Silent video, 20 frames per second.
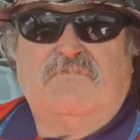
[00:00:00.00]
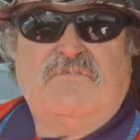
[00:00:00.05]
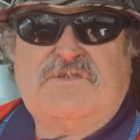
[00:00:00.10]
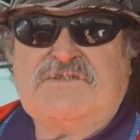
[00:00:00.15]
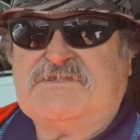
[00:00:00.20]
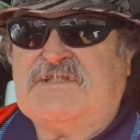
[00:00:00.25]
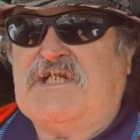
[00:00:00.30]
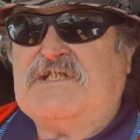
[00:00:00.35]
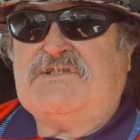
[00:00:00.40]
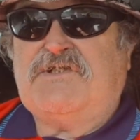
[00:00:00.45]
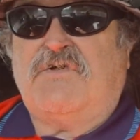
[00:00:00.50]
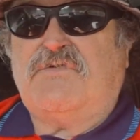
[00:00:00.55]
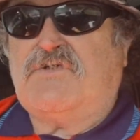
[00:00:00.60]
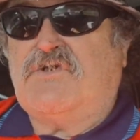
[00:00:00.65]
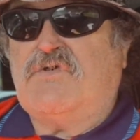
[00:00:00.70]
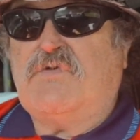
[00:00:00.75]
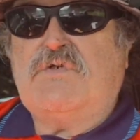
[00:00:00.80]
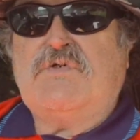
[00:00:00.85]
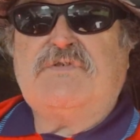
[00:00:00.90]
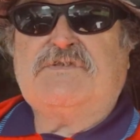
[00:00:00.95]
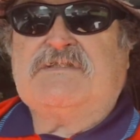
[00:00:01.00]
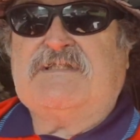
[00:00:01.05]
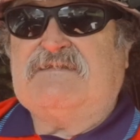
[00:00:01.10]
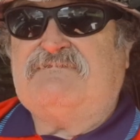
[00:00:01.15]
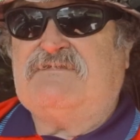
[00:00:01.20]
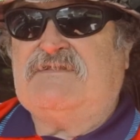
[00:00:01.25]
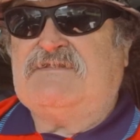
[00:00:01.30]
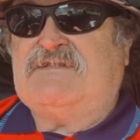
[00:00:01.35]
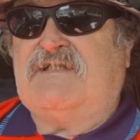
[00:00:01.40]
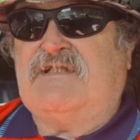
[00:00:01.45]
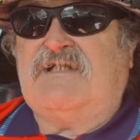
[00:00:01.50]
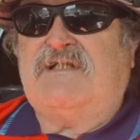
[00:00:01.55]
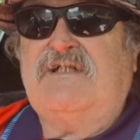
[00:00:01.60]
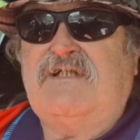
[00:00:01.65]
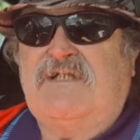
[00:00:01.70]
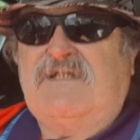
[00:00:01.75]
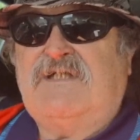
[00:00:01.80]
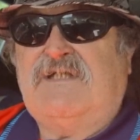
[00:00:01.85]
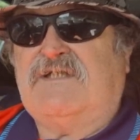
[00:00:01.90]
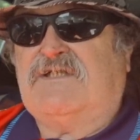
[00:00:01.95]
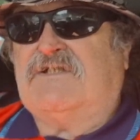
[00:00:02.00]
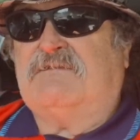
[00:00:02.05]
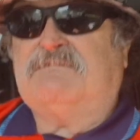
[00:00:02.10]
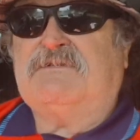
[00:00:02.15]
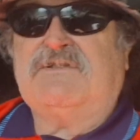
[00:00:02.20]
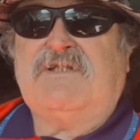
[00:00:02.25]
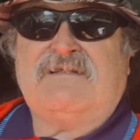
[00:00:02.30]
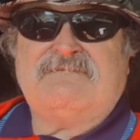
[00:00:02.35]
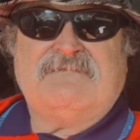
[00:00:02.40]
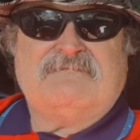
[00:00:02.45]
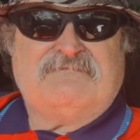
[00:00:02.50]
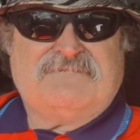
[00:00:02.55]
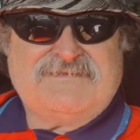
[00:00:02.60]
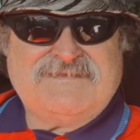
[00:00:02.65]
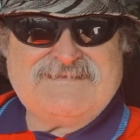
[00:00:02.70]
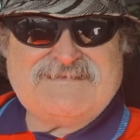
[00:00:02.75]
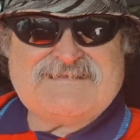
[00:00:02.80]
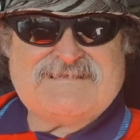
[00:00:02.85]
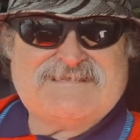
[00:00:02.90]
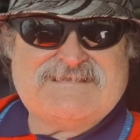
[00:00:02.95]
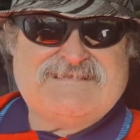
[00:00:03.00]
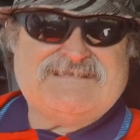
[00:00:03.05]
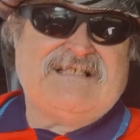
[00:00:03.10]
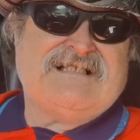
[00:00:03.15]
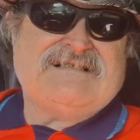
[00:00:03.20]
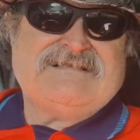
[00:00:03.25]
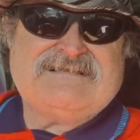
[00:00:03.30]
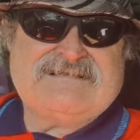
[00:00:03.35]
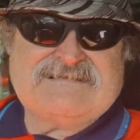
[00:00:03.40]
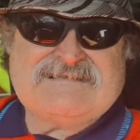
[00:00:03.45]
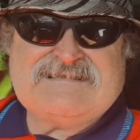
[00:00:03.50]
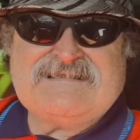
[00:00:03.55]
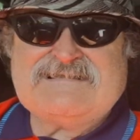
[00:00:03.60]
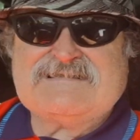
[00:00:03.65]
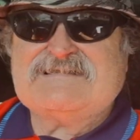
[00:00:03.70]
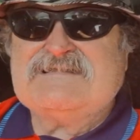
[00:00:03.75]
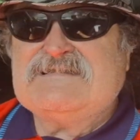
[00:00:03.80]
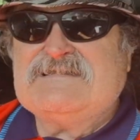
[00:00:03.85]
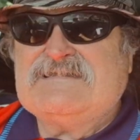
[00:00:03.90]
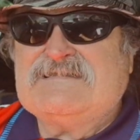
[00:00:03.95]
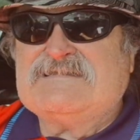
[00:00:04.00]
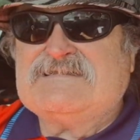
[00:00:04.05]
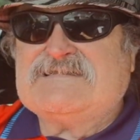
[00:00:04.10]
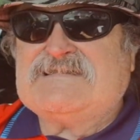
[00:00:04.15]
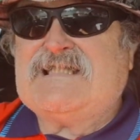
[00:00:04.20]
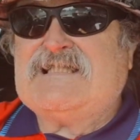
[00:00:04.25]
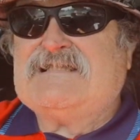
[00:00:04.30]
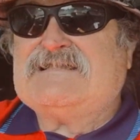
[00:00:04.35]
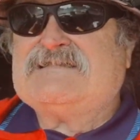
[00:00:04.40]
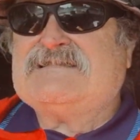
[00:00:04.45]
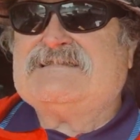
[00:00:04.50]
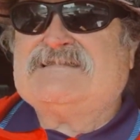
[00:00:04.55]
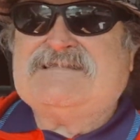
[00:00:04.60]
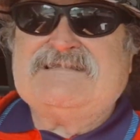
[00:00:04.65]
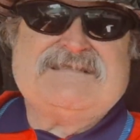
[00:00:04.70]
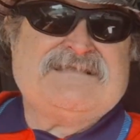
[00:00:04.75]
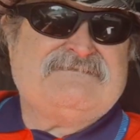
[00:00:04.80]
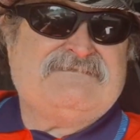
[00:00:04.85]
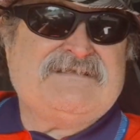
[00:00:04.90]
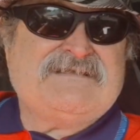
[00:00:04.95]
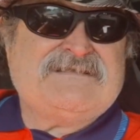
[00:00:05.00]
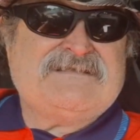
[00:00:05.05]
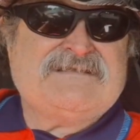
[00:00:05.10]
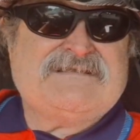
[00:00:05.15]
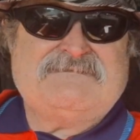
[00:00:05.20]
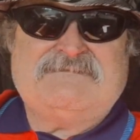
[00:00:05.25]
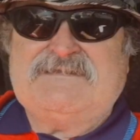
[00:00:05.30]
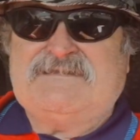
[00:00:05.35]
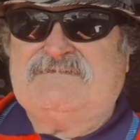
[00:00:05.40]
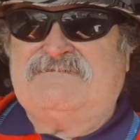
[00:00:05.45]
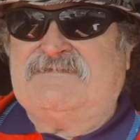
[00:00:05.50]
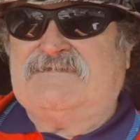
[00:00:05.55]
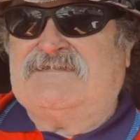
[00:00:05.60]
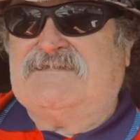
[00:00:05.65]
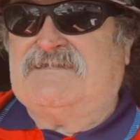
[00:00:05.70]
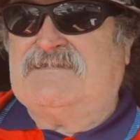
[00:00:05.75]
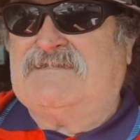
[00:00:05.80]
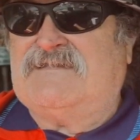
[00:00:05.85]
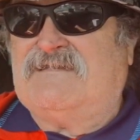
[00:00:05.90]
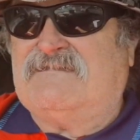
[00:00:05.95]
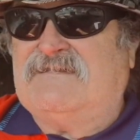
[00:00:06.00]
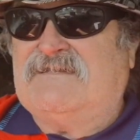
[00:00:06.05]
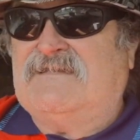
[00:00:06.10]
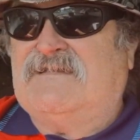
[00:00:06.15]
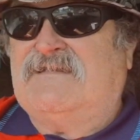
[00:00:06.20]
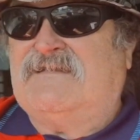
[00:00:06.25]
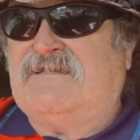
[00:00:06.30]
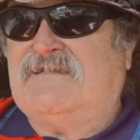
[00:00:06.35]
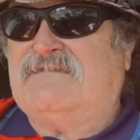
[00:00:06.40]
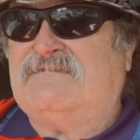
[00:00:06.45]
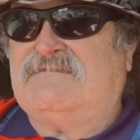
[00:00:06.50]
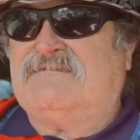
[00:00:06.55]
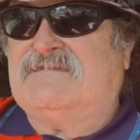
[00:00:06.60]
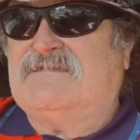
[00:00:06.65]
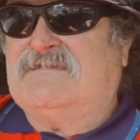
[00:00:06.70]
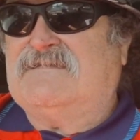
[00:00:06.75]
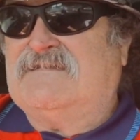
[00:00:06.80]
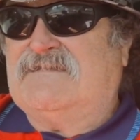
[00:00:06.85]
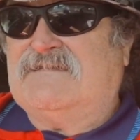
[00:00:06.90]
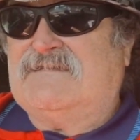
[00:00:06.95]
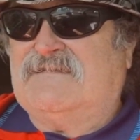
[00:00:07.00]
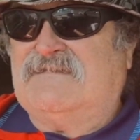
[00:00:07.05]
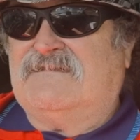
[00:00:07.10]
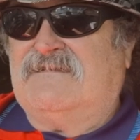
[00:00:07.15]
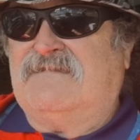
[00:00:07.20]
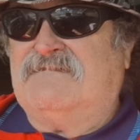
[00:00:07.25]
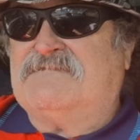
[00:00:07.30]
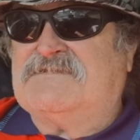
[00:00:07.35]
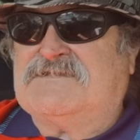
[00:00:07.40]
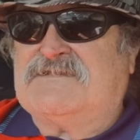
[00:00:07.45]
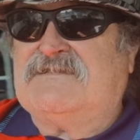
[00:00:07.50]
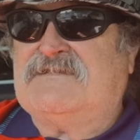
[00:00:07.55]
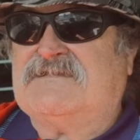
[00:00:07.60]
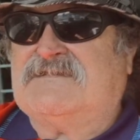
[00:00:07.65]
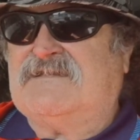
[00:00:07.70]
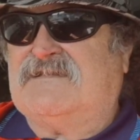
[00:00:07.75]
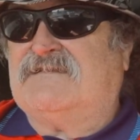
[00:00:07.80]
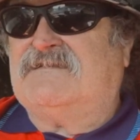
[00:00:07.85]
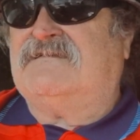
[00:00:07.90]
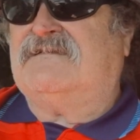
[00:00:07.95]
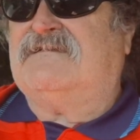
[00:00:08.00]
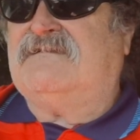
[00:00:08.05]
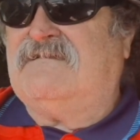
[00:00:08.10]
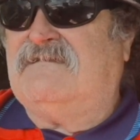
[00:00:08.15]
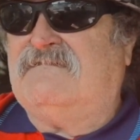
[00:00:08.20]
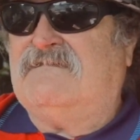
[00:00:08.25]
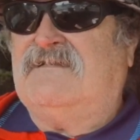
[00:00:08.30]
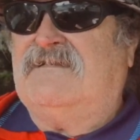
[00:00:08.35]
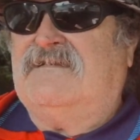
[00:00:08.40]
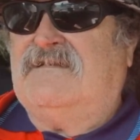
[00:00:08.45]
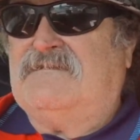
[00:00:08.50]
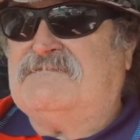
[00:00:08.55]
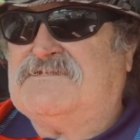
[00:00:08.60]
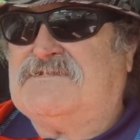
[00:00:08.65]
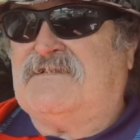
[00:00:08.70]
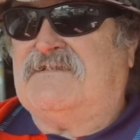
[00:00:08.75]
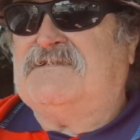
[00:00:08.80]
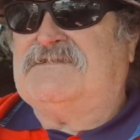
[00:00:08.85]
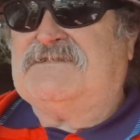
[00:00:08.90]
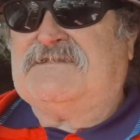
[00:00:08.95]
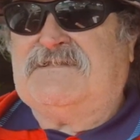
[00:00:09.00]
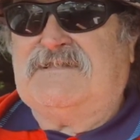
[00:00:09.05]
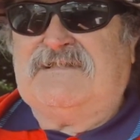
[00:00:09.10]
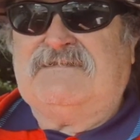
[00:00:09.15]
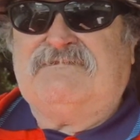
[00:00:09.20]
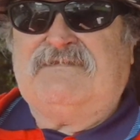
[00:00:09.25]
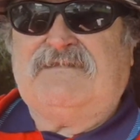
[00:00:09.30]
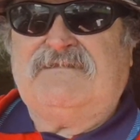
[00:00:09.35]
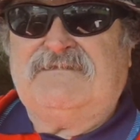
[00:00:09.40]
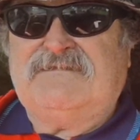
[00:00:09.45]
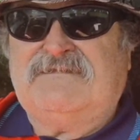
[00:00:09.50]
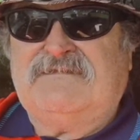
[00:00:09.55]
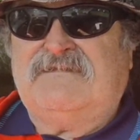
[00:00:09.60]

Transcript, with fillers: Which they don't know who's living there. It could be like Prince Charles, yes. Charles, the King of England could be living there, yeah. Oh, oh, sorry, King. You know, I'm sorry, it's the King of England.